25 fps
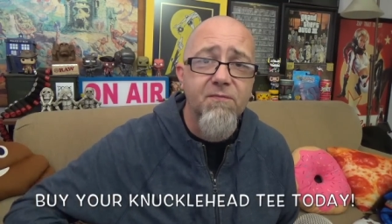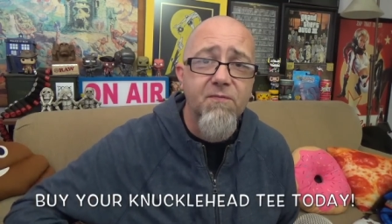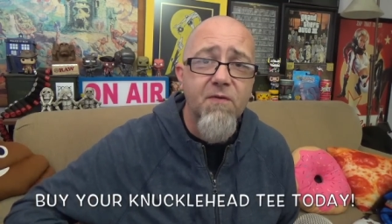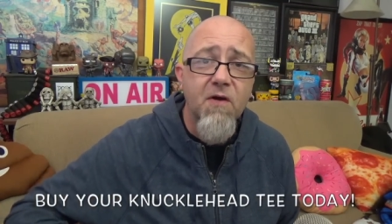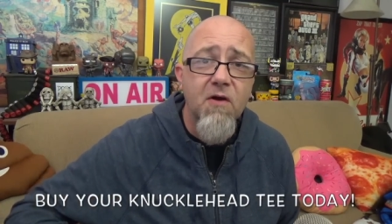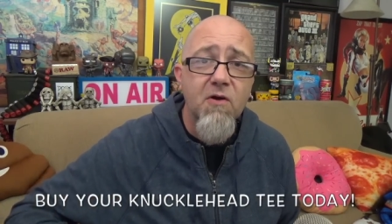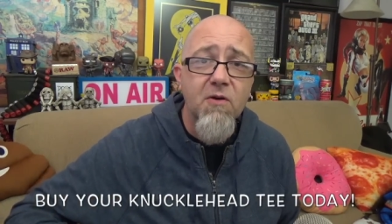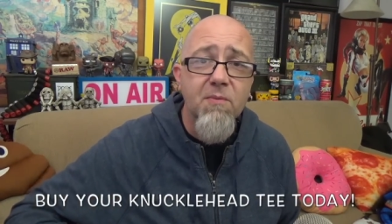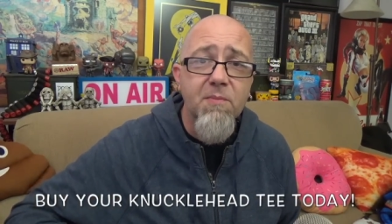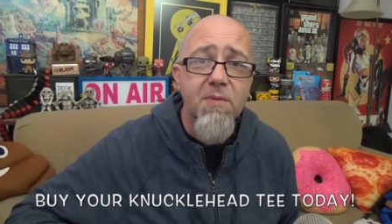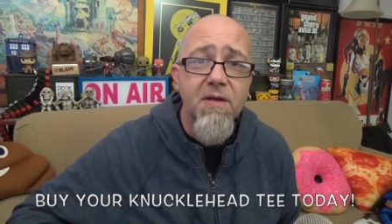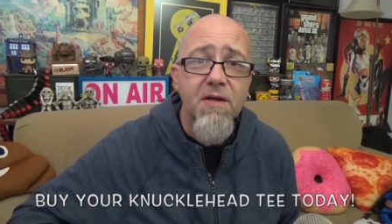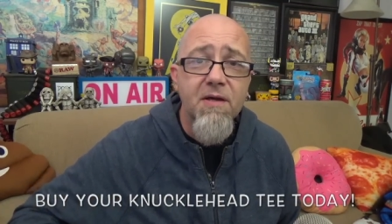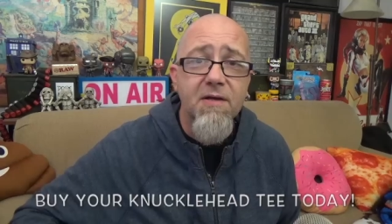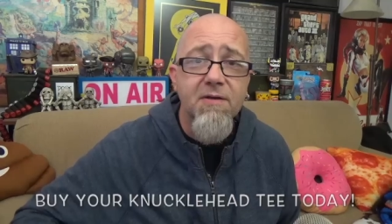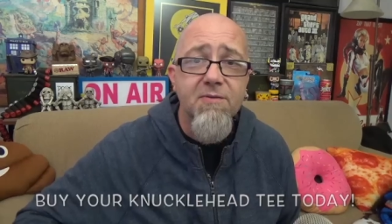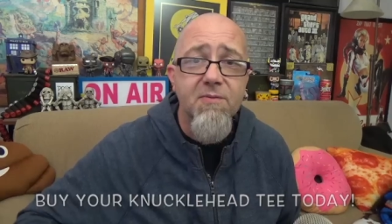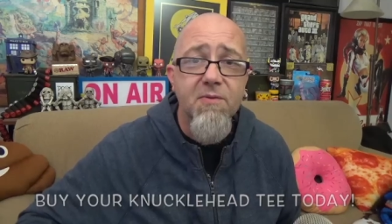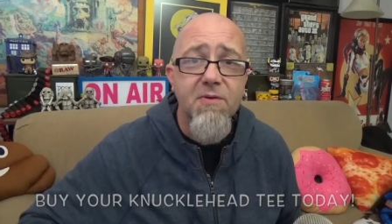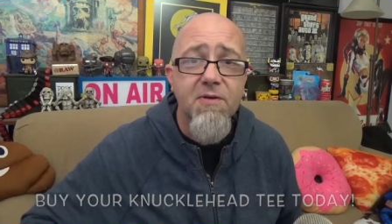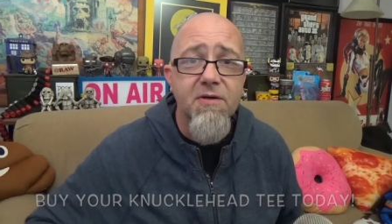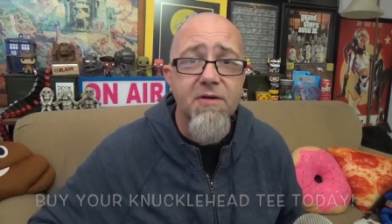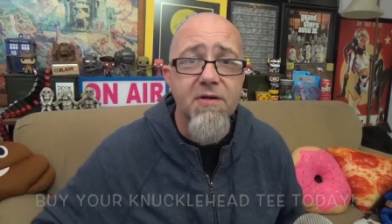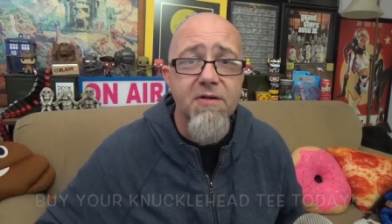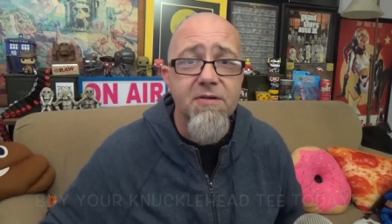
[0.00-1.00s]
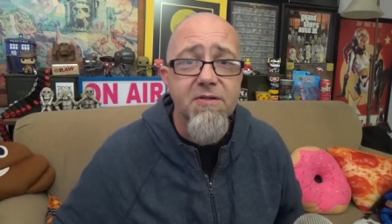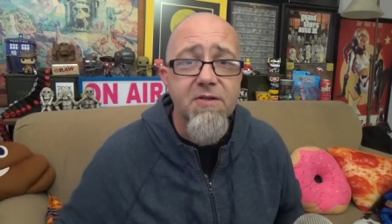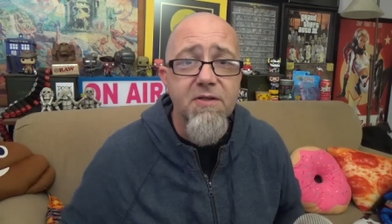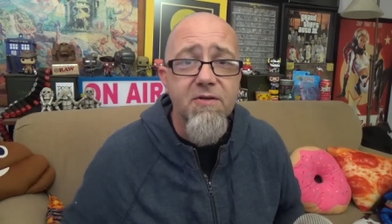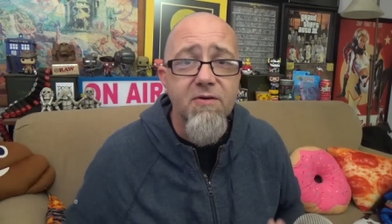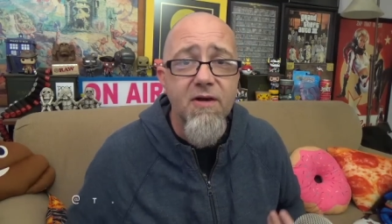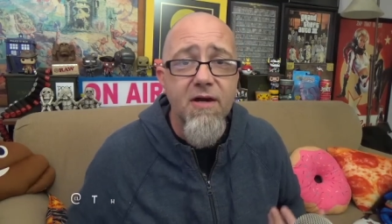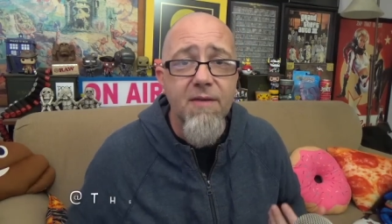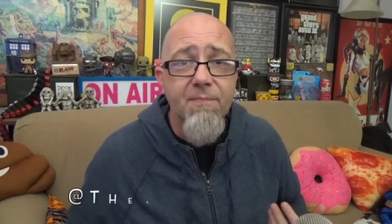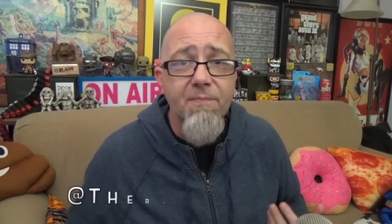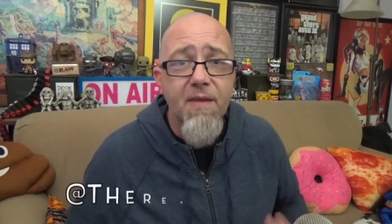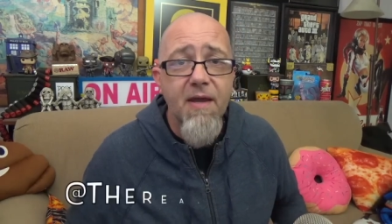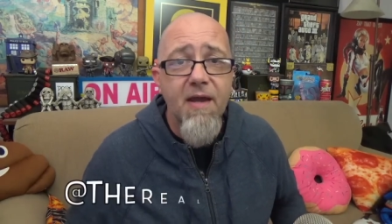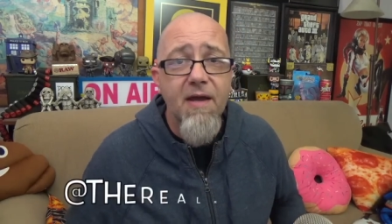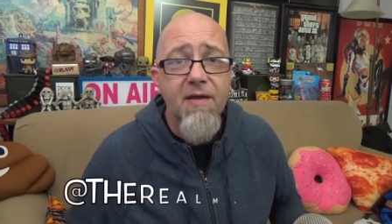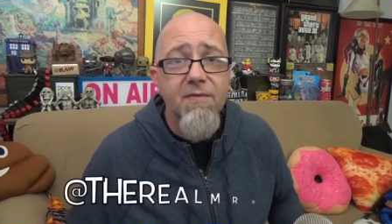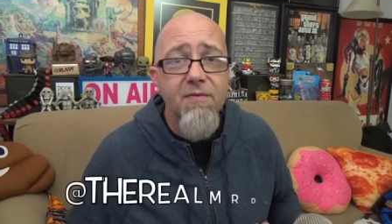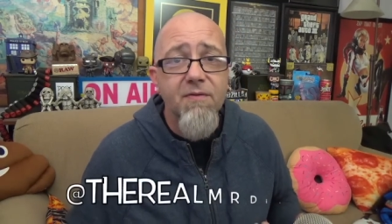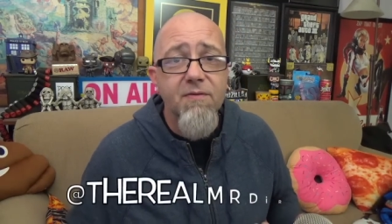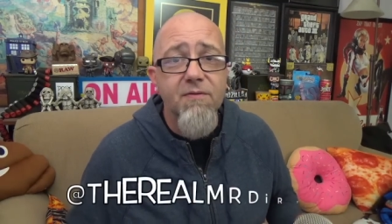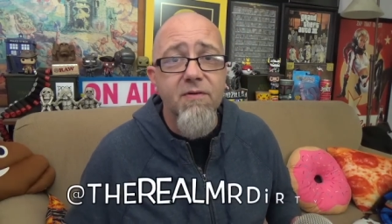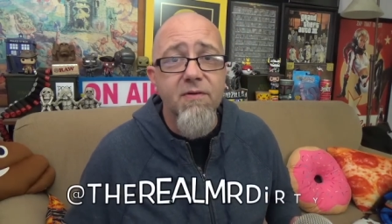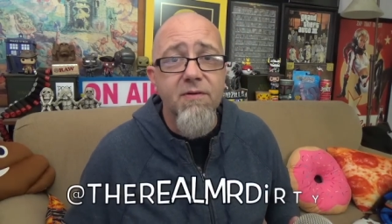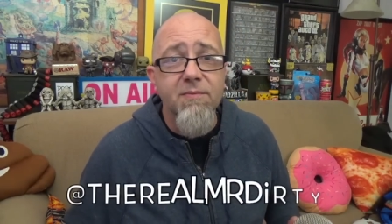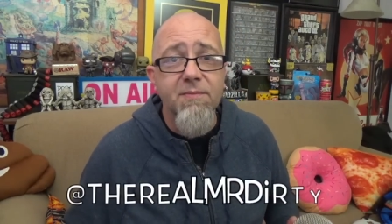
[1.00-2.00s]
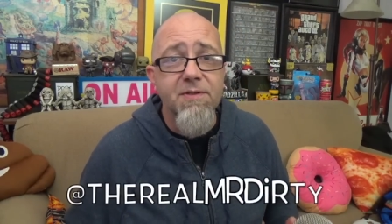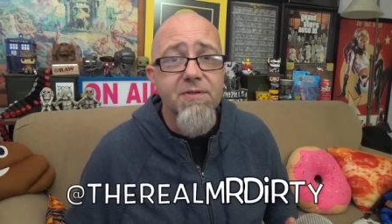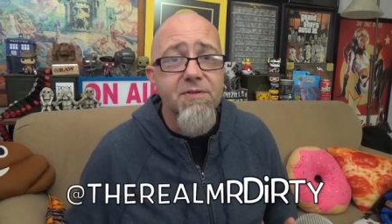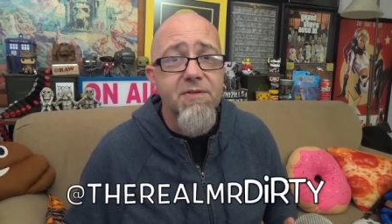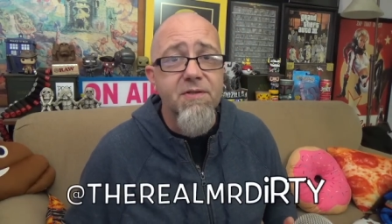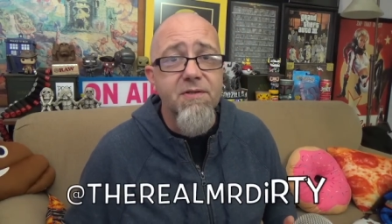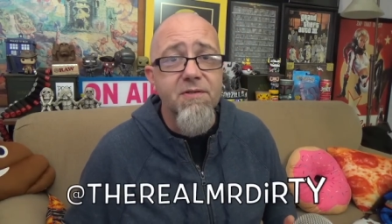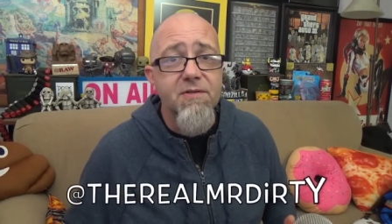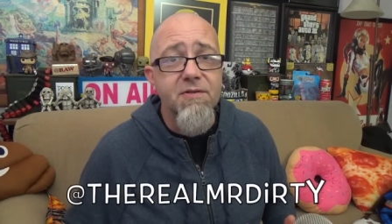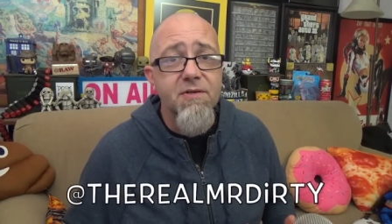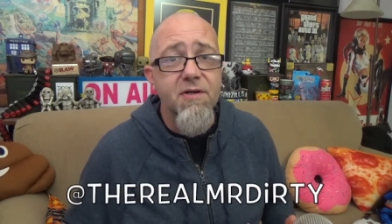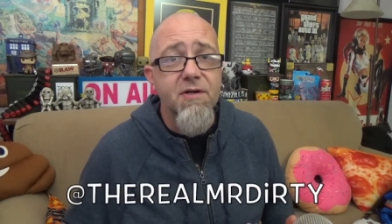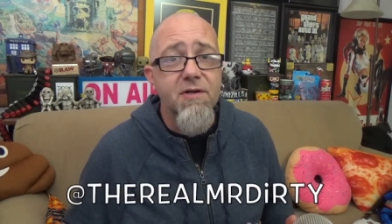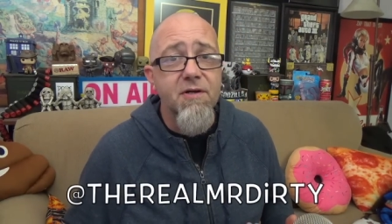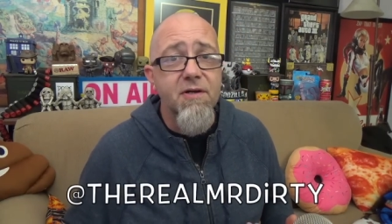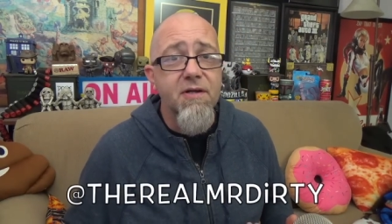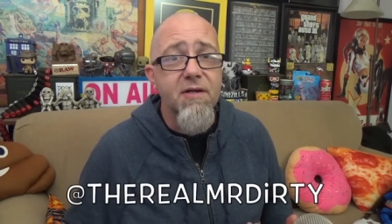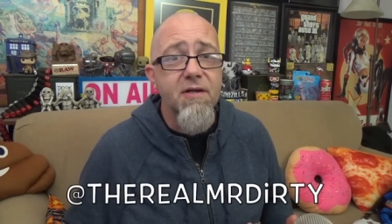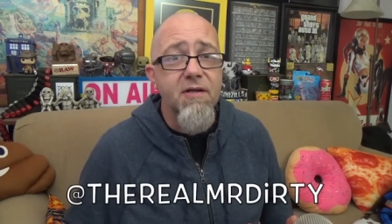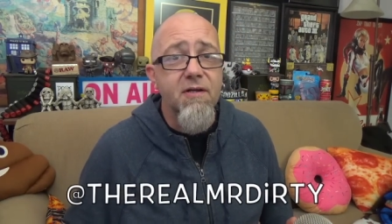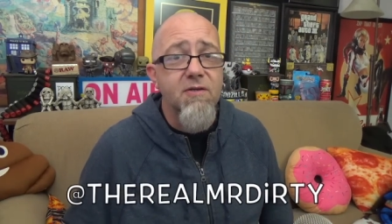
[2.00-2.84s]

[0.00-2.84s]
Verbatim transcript: Follow me on Twitter and Instagram, at the real Mister Dirty.